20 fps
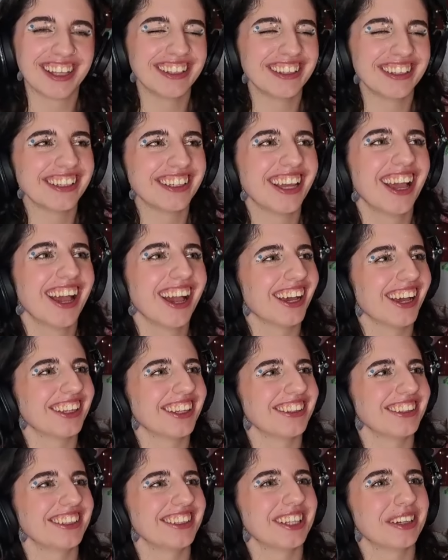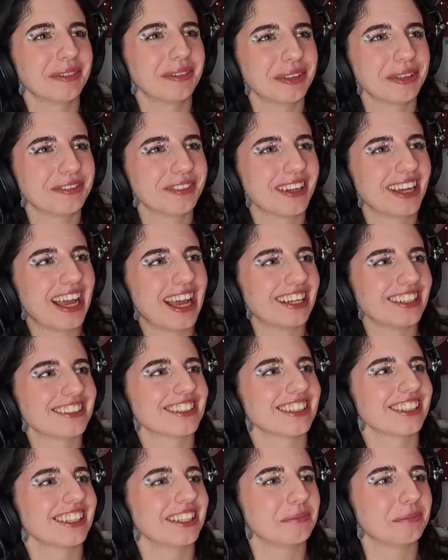I think I think that would have
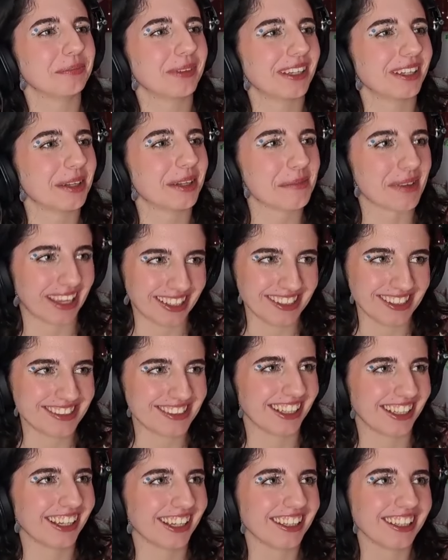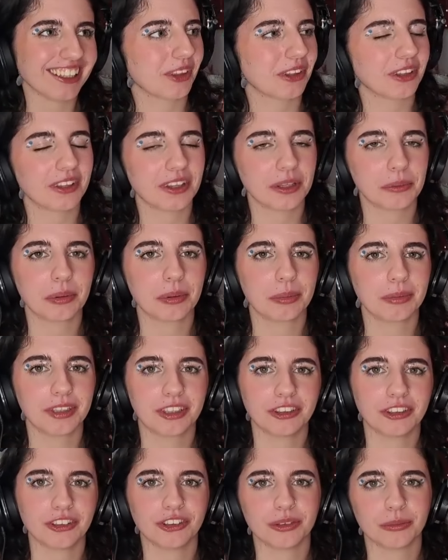actually been amazing. I know they probably
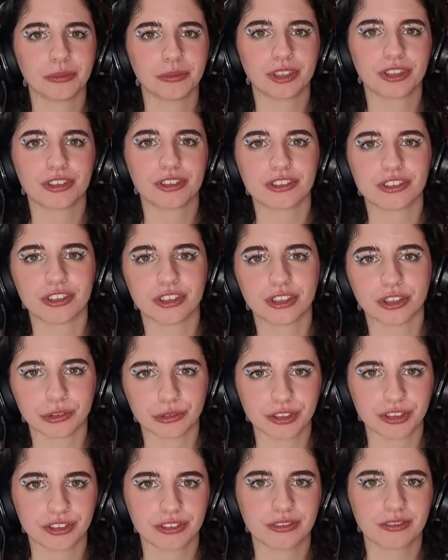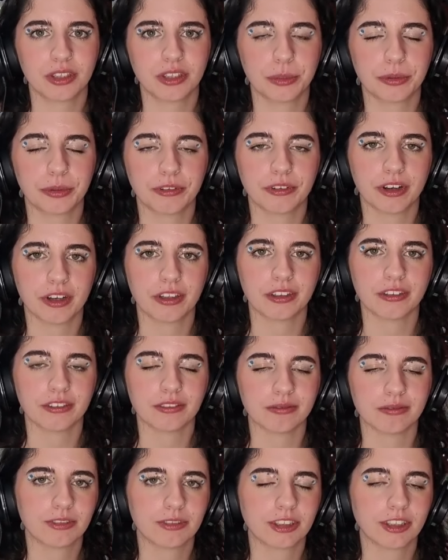couldn't because you know it's copyrighted
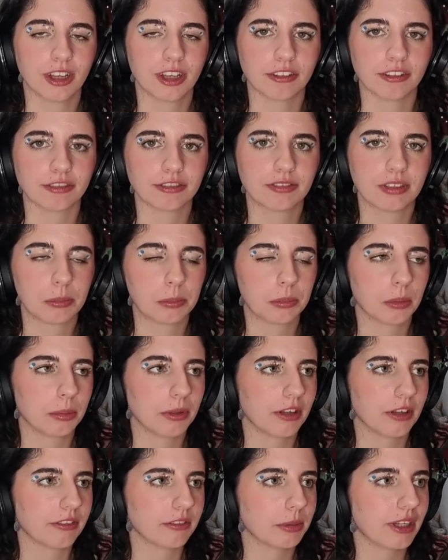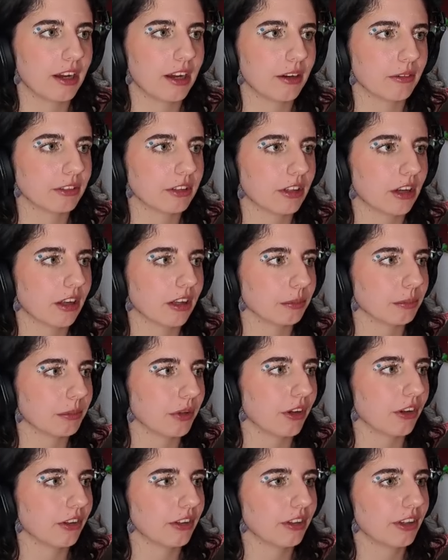and stuff. They'd probably have to pay out a ton,
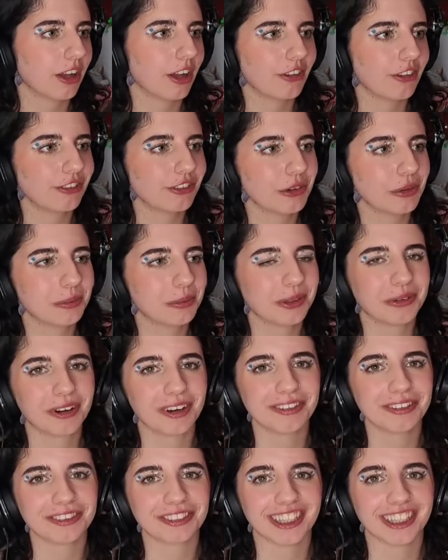but I thought it'd be quite